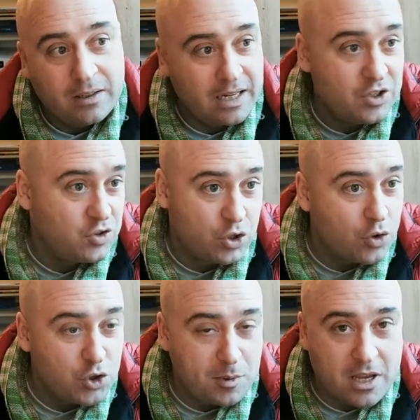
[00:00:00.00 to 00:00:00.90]
that is, so
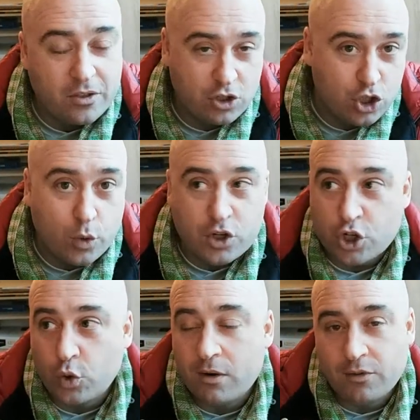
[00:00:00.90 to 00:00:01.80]
to speak, the Jewish
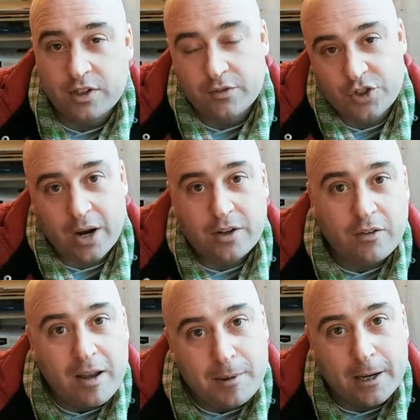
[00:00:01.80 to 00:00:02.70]
equivalent of Saudi
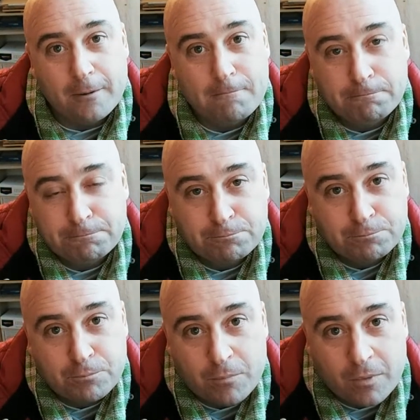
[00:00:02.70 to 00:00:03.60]
Arabia,
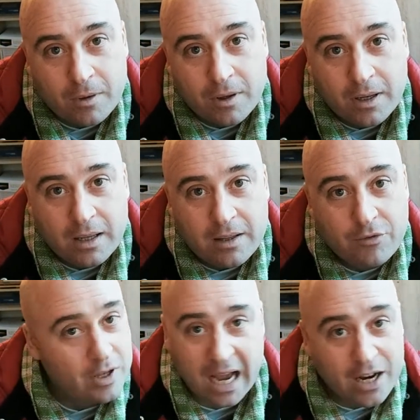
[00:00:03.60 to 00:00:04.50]

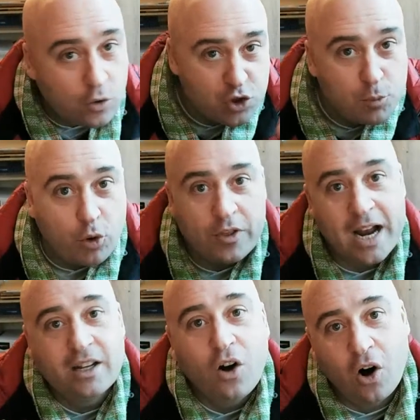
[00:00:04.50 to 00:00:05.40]
then I don't support
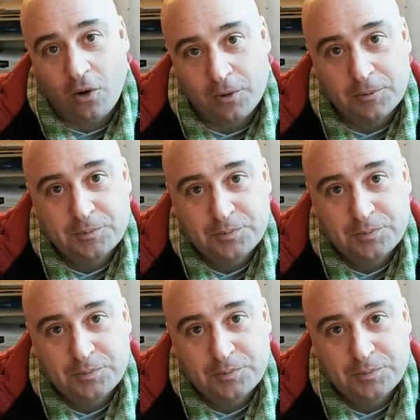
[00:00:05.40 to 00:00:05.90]
that at all.